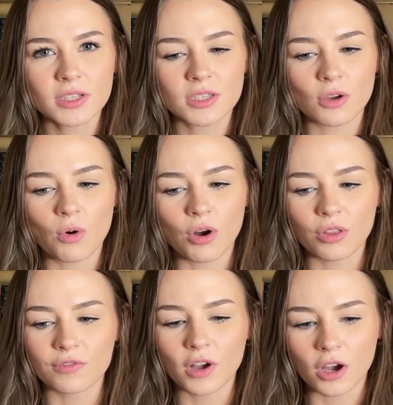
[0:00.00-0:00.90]
so all
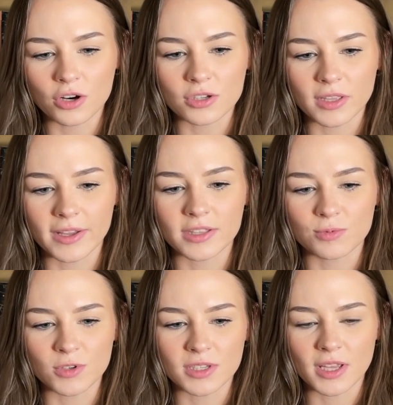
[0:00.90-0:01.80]
of Connor's lines
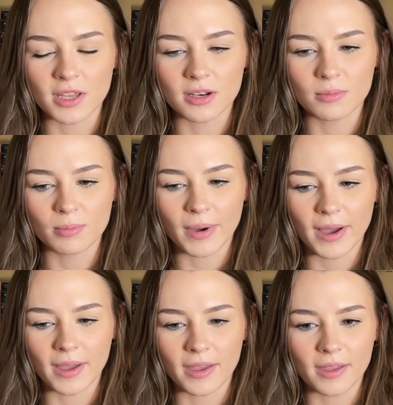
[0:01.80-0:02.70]
were said
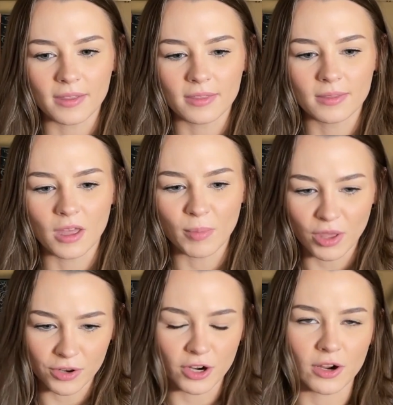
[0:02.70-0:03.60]
by a
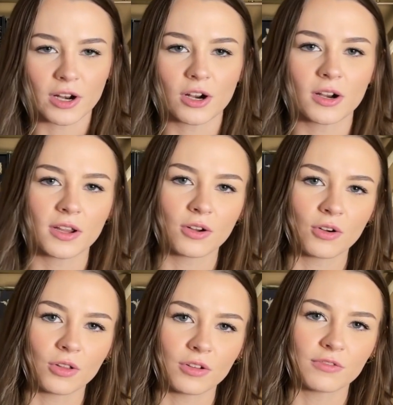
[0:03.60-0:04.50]
male narrator and
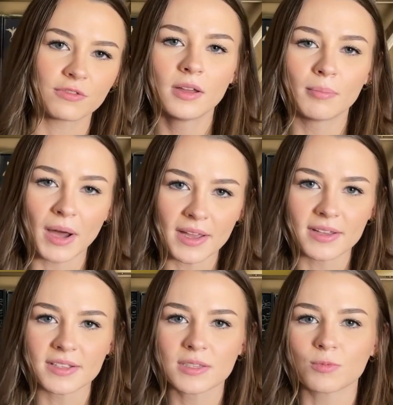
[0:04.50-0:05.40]
all of
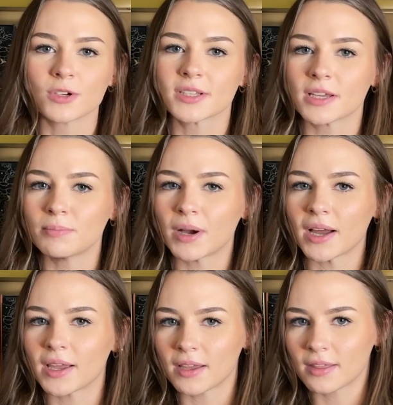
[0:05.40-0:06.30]
Maya's were said
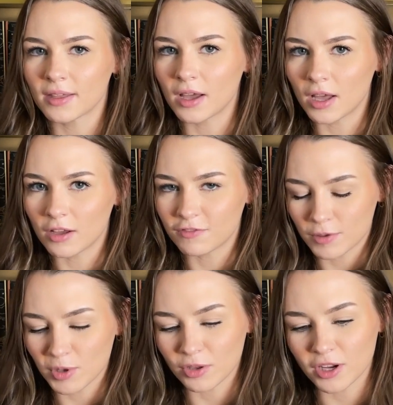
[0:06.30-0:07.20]
by a
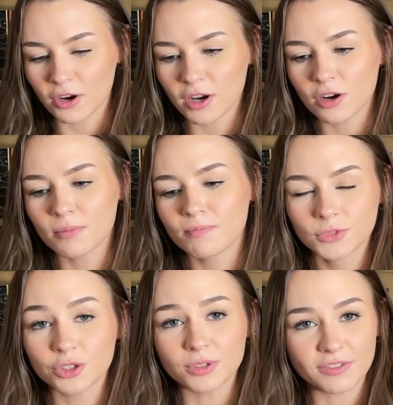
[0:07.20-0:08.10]
female narrator.
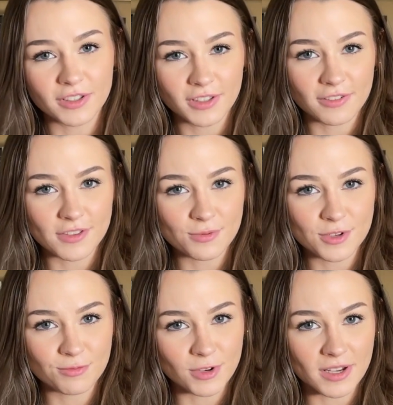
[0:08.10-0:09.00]
So definitely give this one
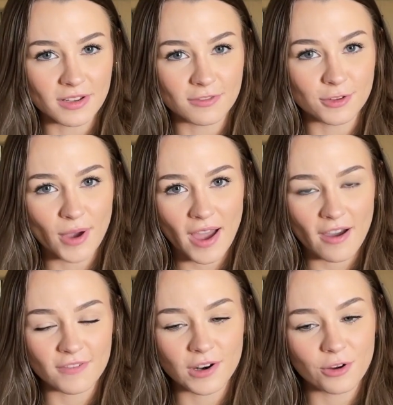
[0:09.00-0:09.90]
a read if you
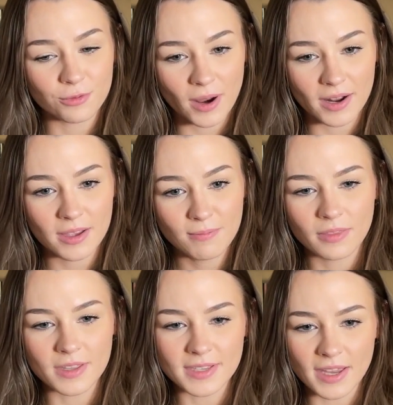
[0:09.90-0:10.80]
haven't already.
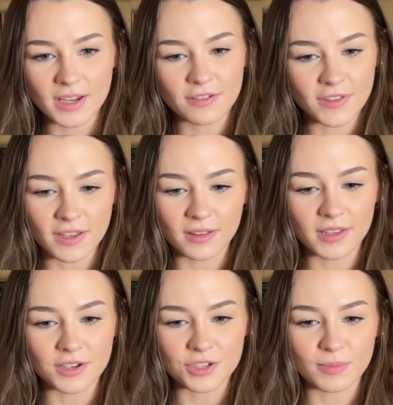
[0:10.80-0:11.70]
The setting of
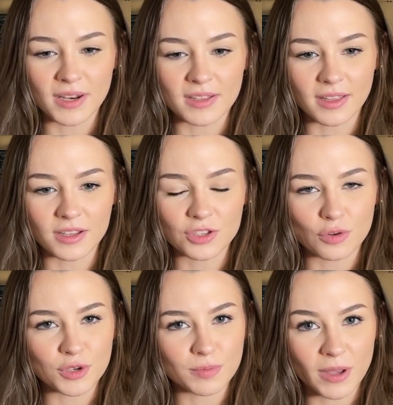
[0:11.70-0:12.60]
Italy just made it like so
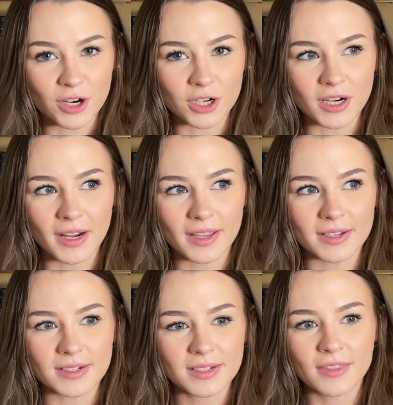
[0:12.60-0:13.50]
much better,
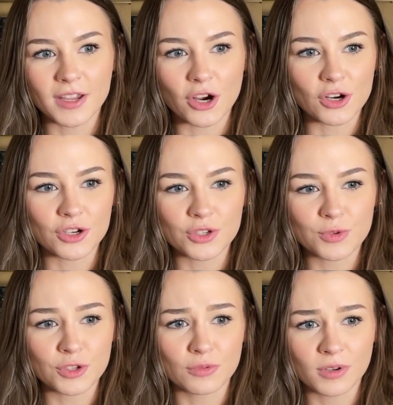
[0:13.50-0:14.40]
and the characters
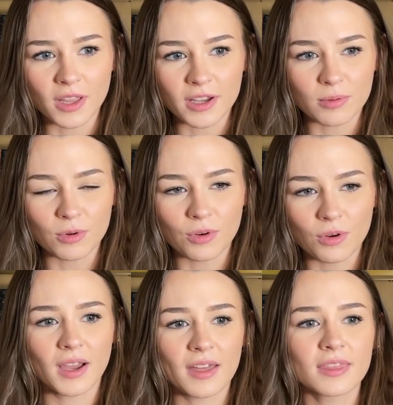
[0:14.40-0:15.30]
were super
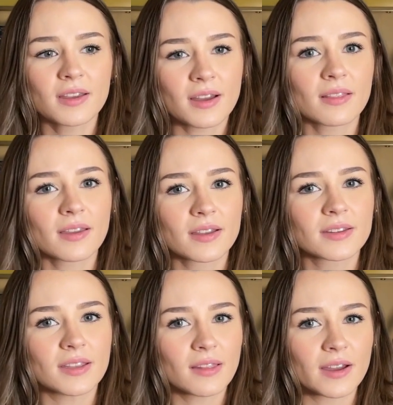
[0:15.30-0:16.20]
likable. I think I liked
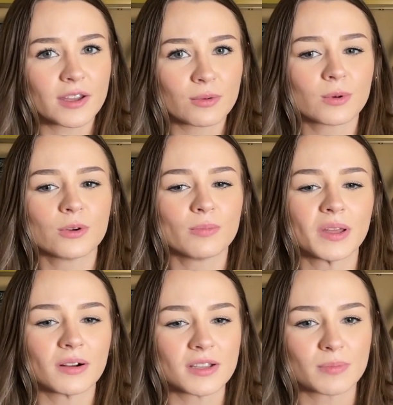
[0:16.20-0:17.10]
Eli and Rue
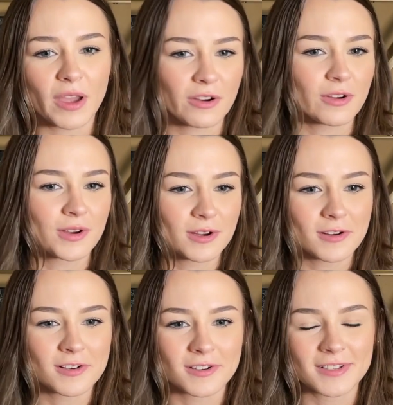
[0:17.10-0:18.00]
better as background
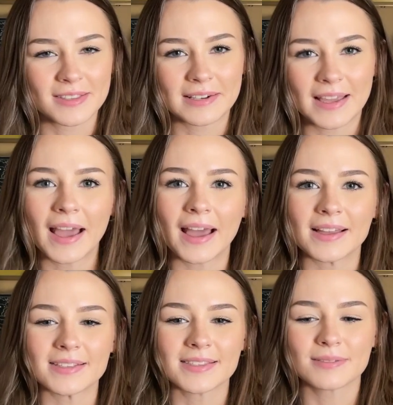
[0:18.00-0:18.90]
characters than
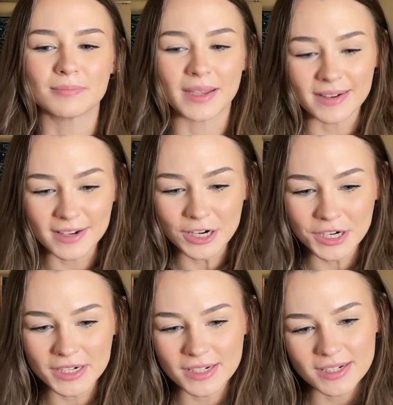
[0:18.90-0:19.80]
as main
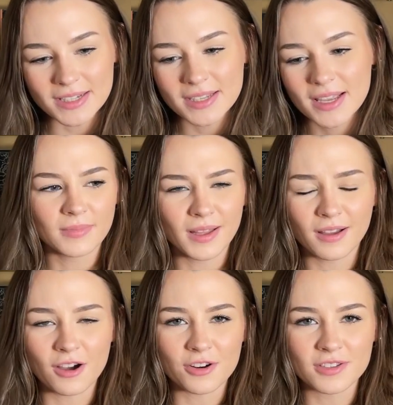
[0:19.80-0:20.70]
characters. And
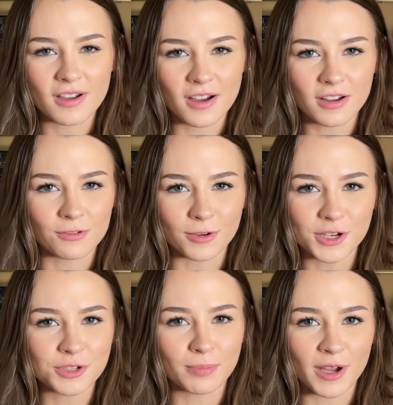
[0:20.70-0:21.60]
Connor's a hot,
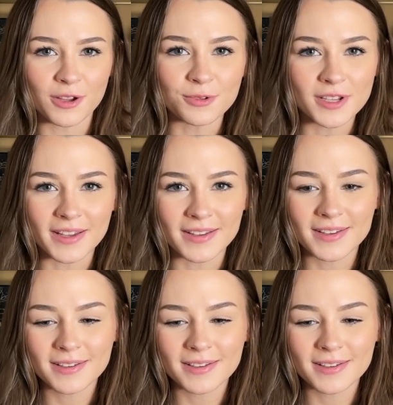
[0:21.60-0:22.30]
rich biotech